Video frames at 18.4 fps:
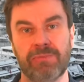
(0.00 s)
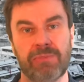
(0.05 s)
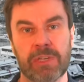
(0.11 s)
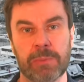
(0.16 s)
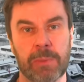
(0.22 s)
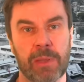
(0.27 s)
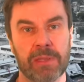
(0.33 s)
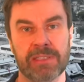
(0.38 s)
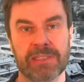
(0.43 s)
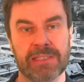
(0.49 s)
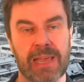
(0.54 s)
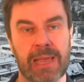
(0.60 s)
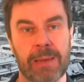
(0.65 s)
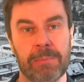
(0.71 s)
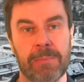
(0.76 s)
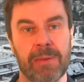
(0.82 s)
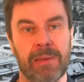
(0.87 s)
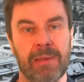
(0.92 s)
response
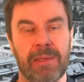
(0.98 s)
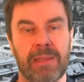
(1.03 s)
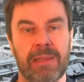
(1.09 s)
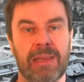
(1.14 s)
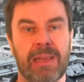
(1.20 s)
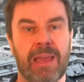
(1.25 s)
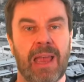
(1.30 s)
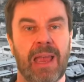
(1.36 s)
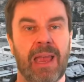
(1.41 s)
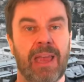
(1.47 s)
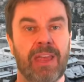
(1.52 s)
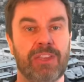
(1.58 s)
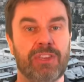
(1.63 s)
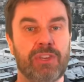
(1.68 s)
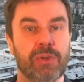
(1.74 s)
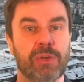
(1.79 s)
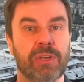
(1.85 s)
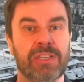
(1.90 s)
time. Uh,
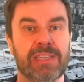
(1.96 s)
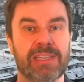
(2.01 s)
you can